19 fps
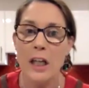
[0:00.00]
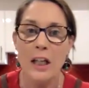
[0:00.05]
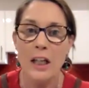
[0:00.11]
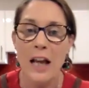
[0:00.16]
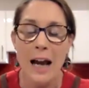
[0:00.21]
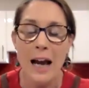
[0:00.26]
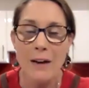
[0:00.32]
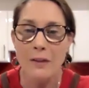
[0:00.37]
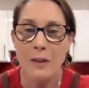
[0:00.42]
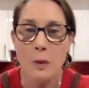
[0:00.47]
You can
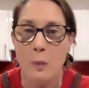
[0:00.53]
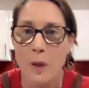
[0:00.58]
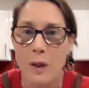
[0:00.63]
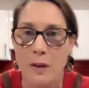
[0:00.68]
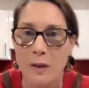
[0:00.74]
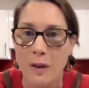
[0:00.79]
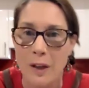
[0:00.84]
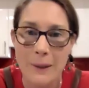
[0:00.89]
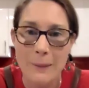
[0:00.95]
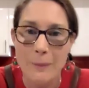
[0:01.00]
have it with
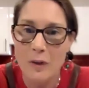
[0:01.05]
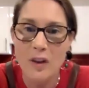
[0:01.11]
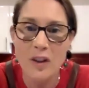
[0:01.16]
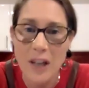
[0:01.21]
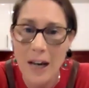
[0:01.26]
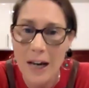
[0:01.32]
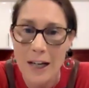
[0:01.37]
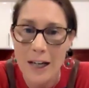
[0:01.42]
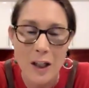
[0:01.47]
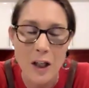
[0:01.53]

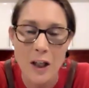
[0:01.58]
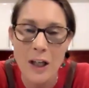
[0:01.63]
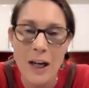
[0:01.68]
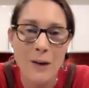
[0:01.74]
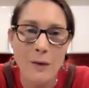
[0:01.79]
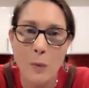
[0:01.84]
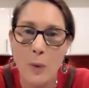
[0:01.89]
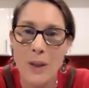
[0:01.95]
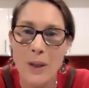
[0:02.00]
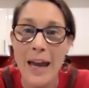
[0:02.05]
steak, you can
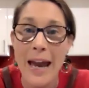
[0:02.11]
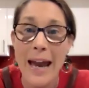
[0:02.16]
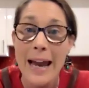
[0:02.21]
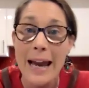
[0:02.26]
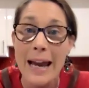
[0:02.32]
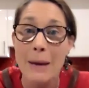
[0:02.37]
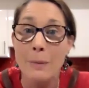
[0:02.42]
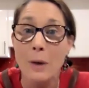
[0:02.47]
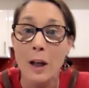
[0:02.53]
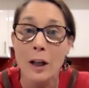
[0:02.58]
have it with
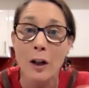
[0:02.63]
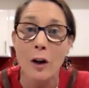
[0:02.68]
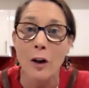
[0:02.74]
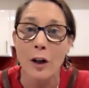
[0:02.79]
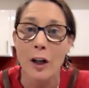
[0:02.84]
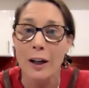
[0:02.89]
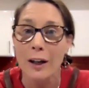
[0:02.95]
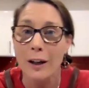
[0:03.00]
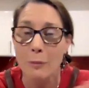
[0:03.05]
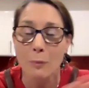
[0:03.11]
ham, like on
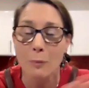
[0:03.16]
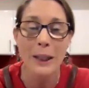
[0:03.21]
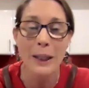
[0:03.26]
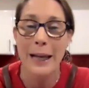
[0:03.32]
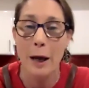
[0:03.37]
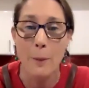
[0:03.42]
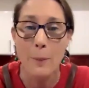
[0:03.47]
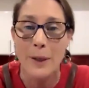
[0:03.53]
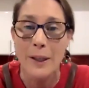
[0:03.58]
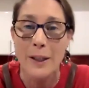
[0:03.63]
a
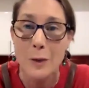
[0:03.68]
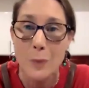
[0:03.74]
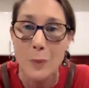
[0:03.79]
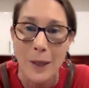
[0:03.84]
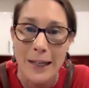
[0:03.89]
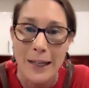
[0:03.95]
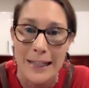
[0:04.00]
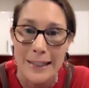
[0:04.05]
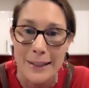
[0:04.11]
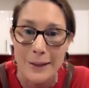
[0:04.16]
ploughman's when
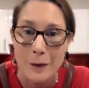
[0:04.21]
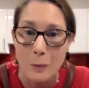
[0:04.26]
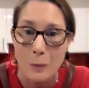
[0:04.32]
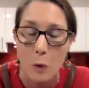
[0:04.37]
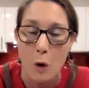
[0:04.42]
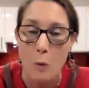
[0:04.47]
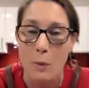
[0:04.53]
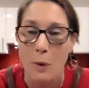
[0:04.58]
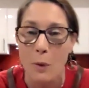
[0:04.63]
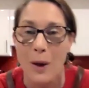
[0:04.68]
it is a
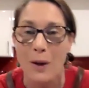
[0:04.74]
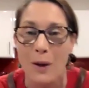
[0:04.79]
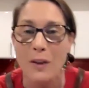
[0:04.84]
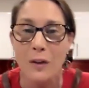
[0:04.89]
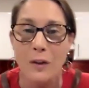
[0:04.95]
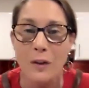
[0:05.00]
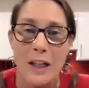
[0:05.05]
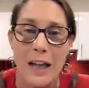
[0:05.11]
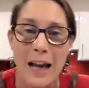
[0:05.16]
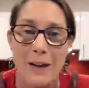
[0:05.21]
warmer
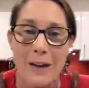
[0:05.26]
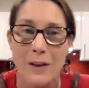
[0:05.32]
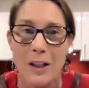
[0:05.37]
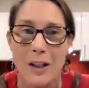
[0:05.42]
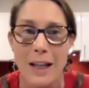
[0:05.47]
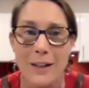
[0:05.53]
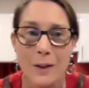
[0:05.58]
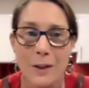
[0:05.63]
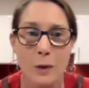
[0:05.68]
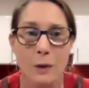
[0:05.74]
weather and you're having
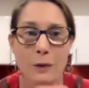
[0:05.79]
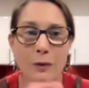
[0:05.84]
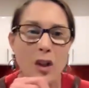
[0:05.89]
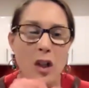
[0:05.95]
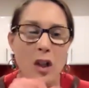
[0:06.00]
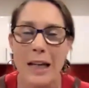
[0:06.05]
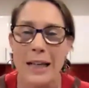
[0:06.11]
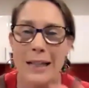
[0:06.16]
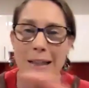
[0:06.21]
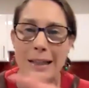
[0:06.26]
that sort of
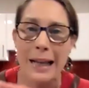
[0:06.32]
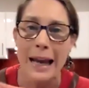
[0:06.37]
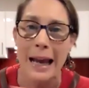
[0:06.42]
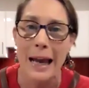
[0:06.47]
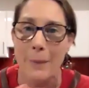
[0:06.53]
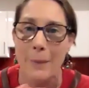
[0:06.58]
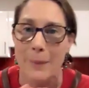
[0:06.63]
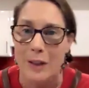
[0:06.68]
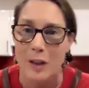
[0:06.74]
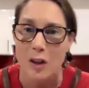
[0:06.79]
cheese and
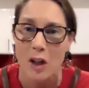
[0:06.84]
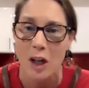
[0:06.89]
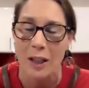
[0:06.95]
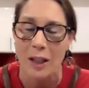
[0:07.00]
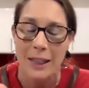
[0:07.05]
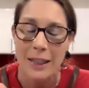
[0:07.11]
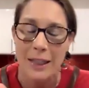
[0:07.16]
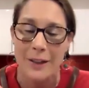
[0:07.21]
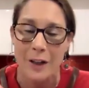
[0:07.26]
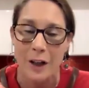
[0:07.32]
ham and
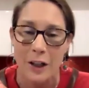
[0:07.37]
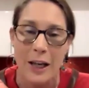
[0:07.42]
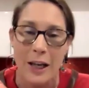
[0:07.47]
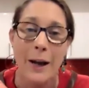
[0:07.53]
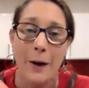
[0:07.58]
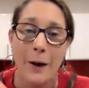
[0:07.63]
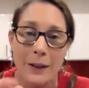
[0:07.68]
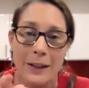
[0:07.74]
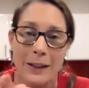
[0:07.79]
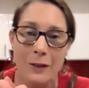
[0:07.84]
chutney. So
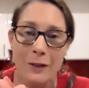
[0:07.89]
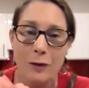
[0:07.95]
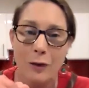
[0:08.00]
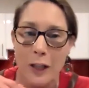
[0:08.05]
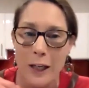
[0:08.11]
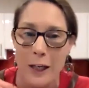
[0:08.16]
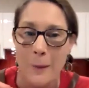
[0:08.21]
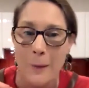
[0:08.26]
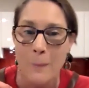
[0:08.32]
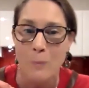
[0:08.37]
I
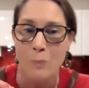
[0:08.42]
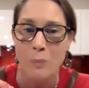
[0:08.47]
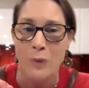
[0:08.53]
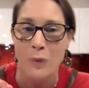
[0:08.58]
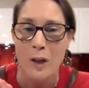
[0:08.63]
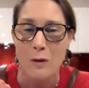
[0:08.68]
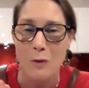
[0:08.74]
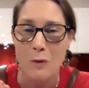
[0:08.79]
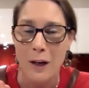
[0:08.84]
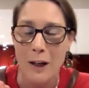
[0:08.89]
definitely
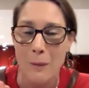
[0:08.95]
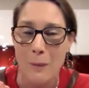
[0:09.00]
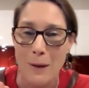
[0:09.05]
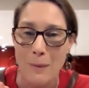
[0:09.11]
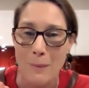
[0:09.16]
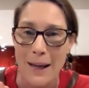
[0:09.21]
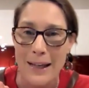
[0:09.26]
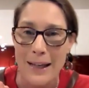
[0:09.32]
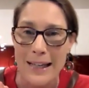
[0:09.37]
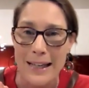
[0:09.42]
recommend
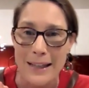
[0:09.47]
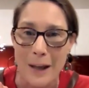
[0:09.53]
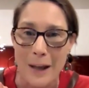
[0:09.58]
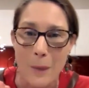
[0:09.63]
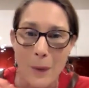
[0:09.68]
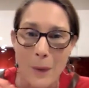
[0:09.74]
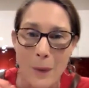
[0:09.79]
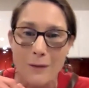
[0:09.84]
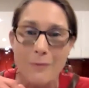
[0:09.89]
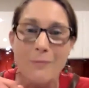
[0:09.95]
making that
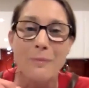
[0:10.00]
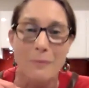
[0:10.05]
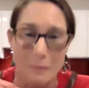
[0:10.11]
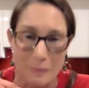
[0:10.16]
one.